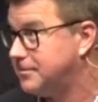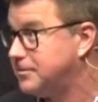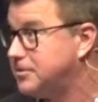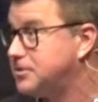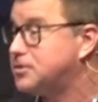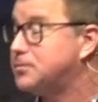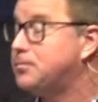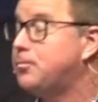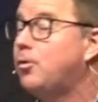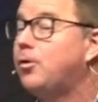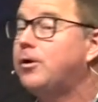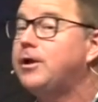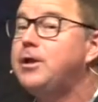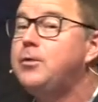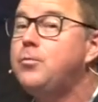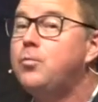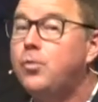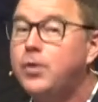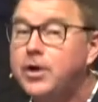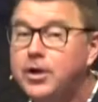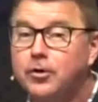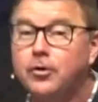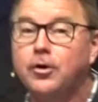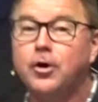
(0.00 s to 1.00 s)
This
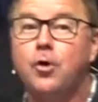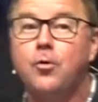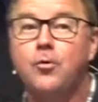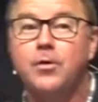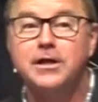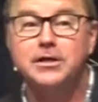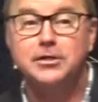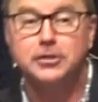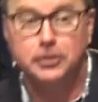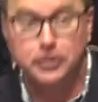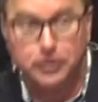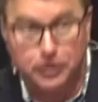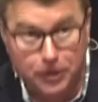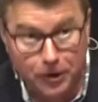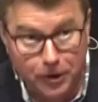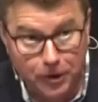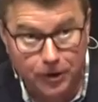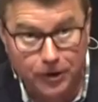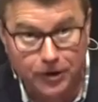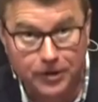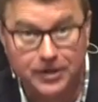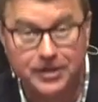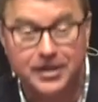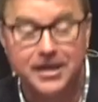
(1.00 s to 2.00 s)
morning, we are going to
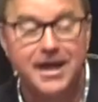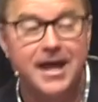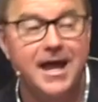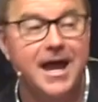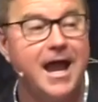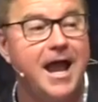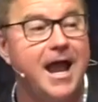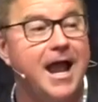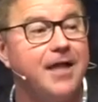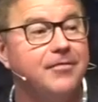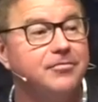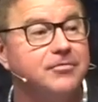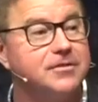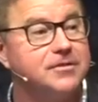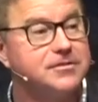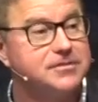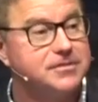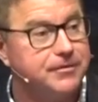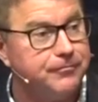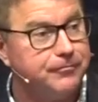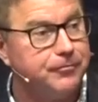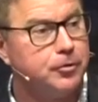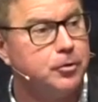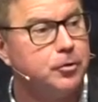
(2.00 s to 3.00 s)
look at the
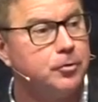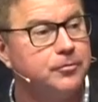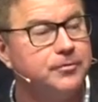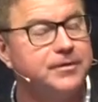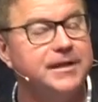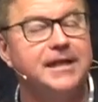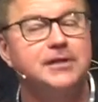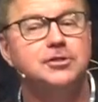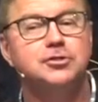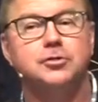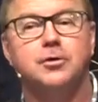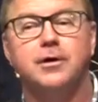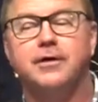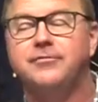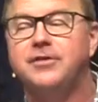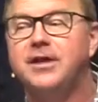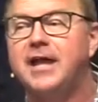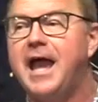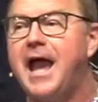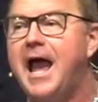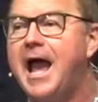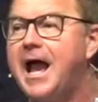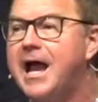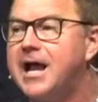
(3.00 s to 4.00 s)
difficult nature of
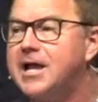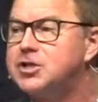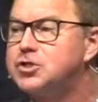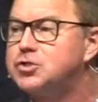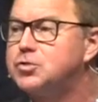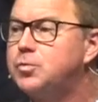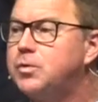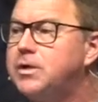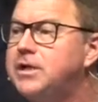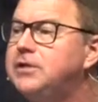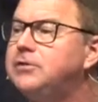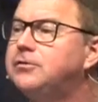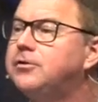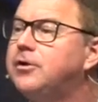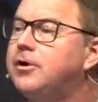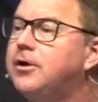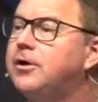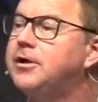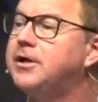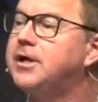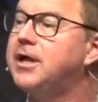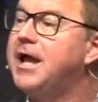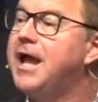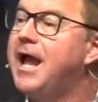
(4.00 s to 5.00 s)
it as we
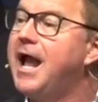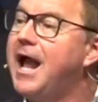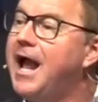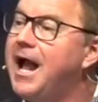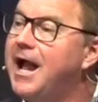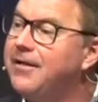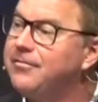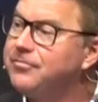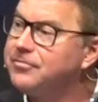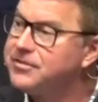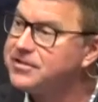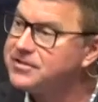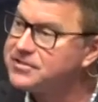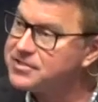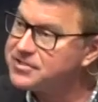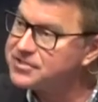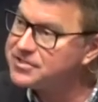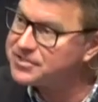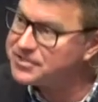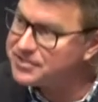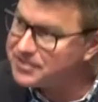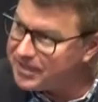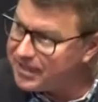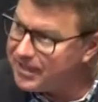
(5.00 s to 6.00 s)
look at the
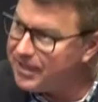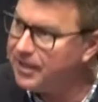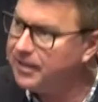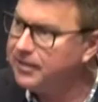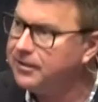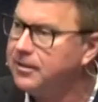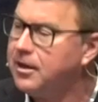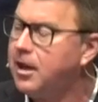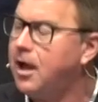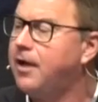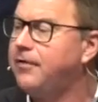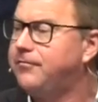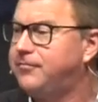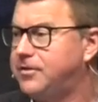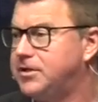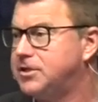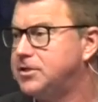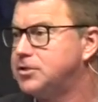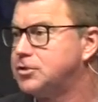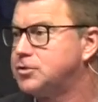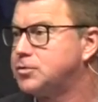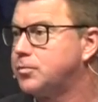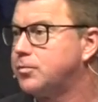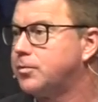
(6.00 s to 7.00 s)
sin of
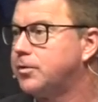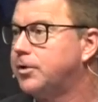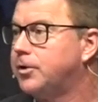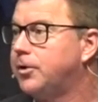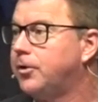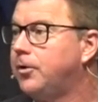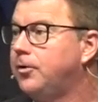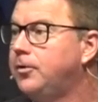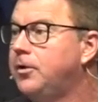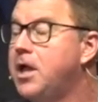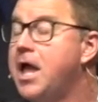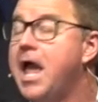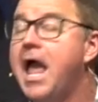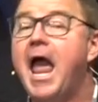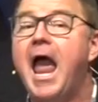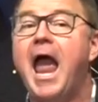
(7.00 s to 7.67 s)
Israel